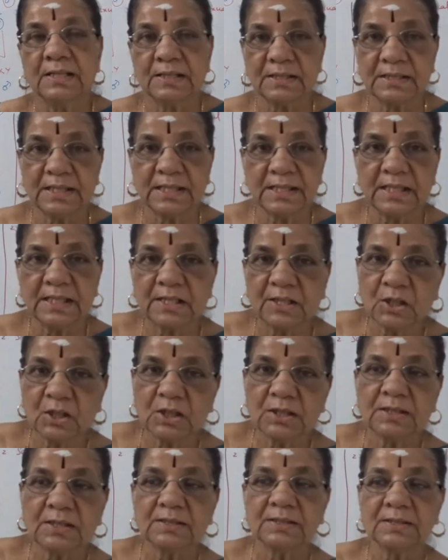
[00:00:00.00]
There
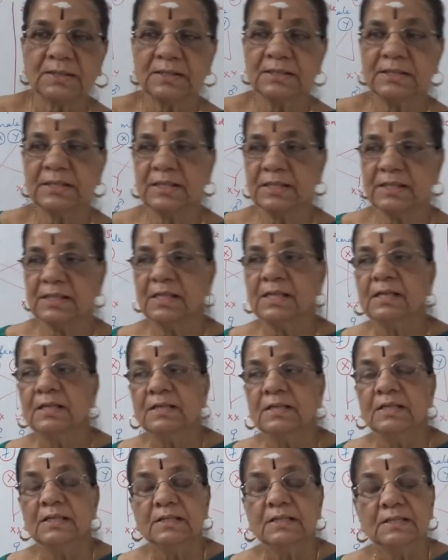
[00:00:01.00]
are the
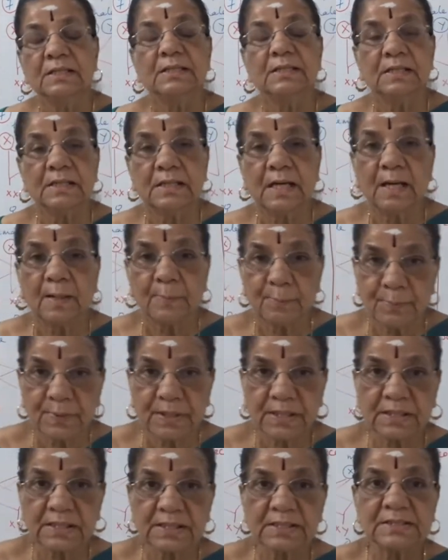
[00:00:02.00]

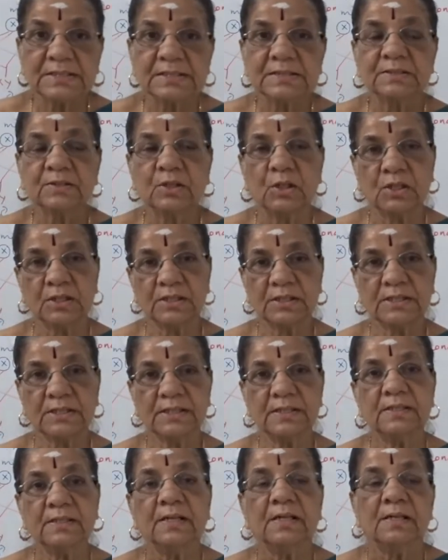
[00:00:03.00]
appearance or
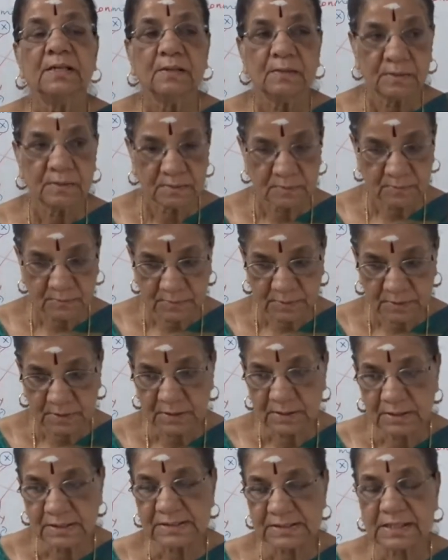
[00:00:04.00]
the
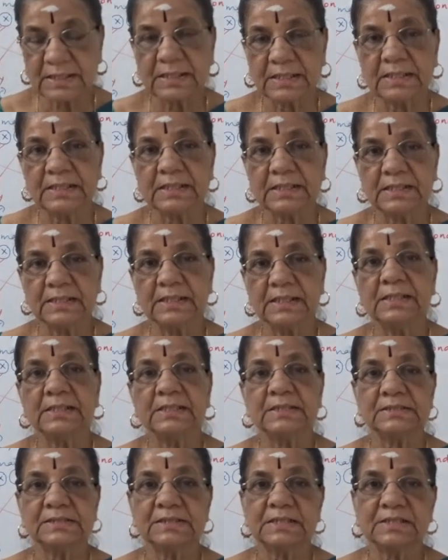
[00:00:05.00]

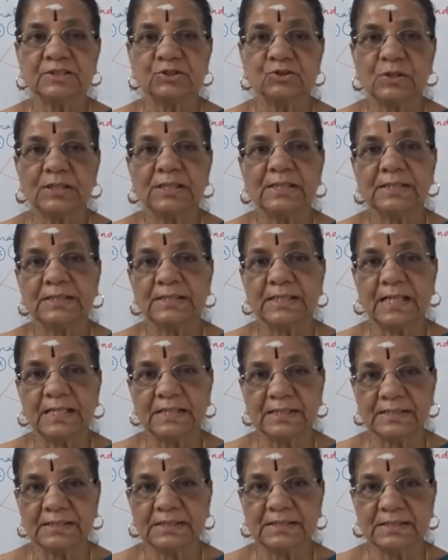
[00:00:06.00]
secondary sexual
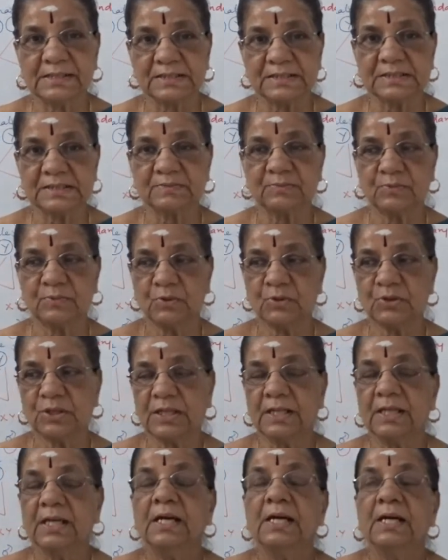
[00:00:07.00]
characters.
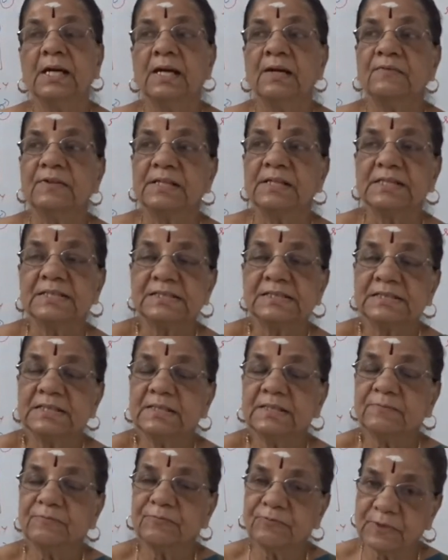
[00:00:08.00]
Okay, whereas
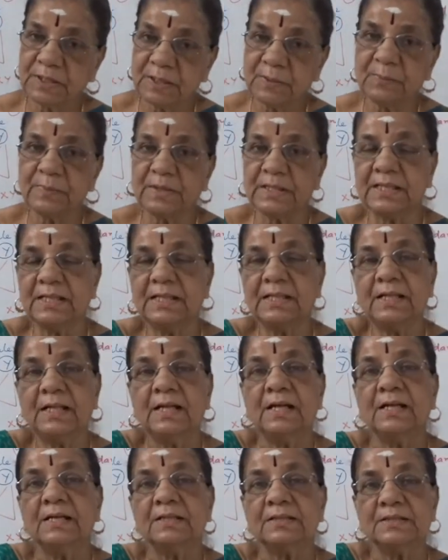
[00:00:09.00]
in
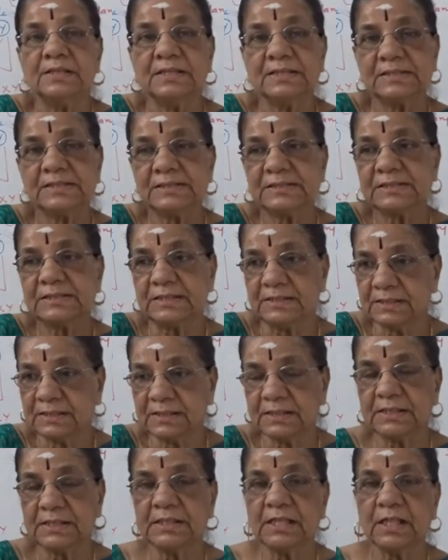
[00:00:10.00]
female, this
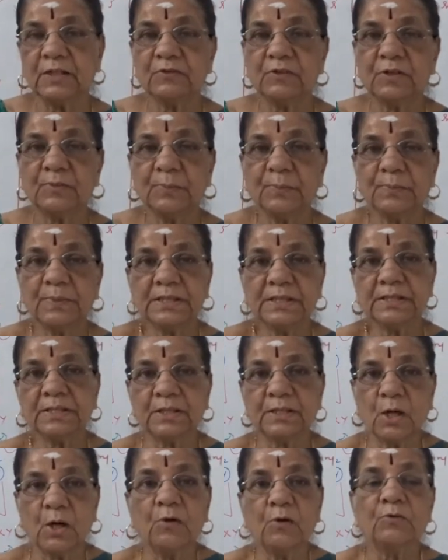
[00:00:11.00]
development
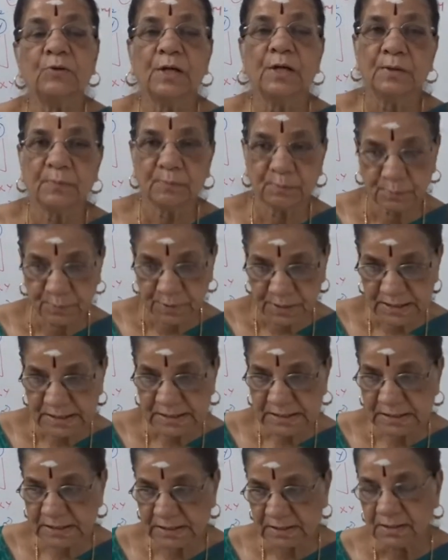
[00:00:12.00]
of
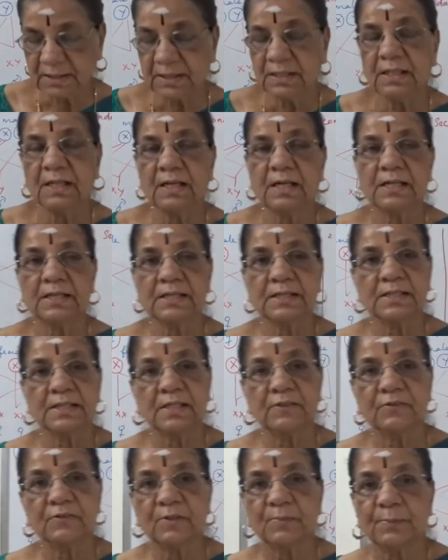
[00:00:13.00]
breast and
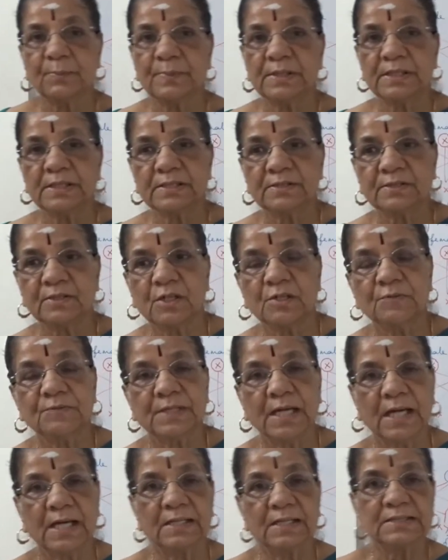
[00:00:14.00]
development
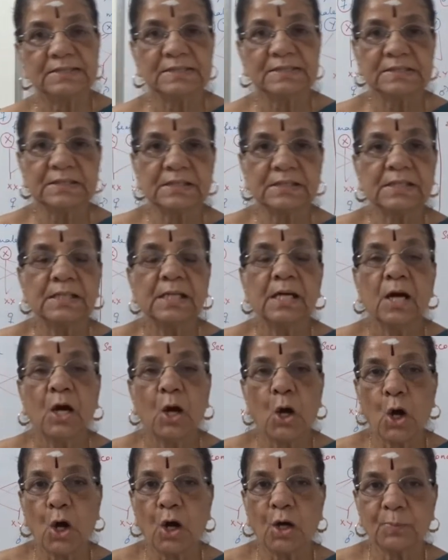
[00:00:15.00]
of hands and
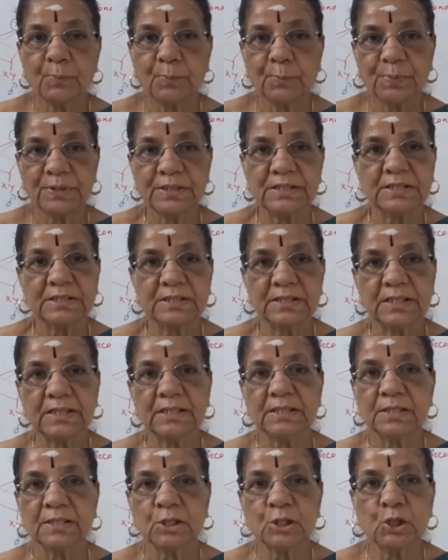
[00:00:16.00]
armpit
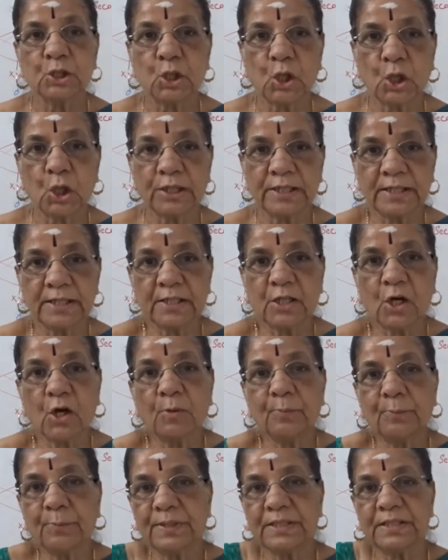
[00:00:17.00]
and groin.
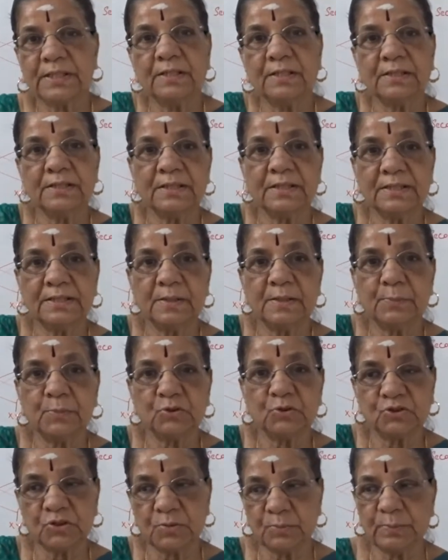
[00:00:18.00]
Armpit in the
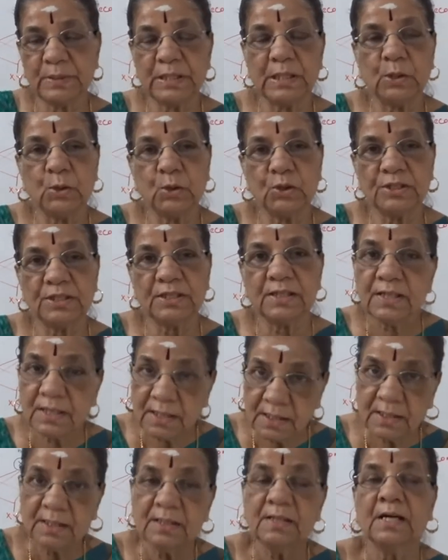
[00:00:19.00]
position below
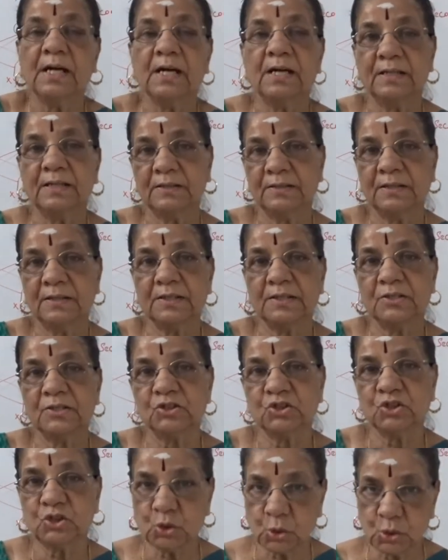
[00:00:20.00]
the
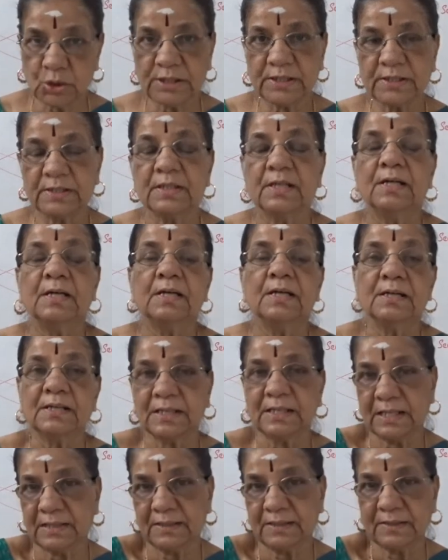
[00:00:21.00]
shoulder,
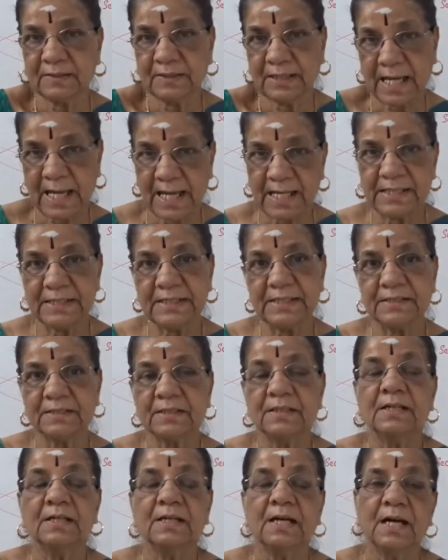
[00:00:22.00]

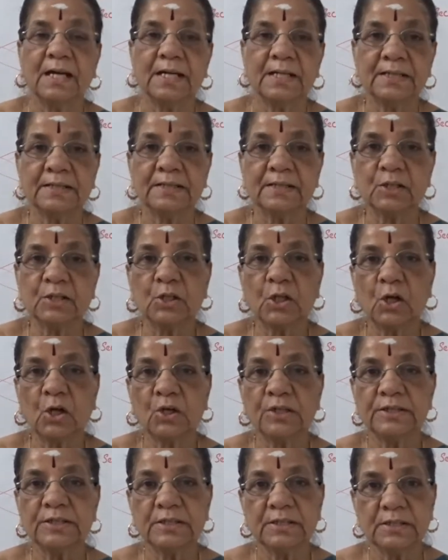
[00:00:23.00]
hand, and
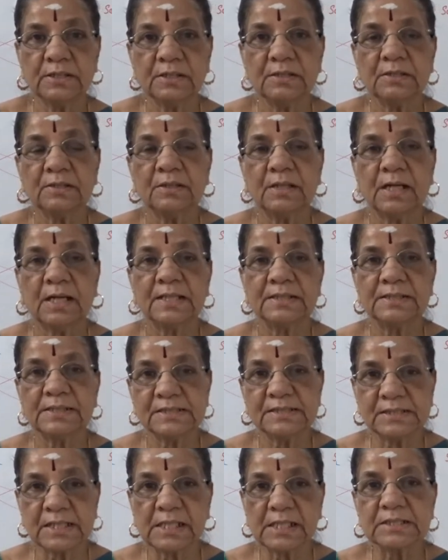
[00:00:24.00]
groin at
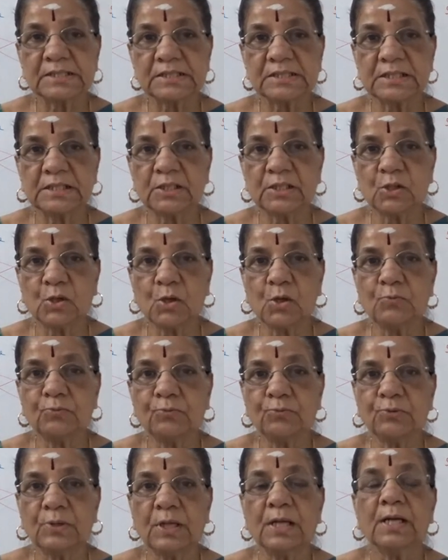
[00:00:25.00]
the junction of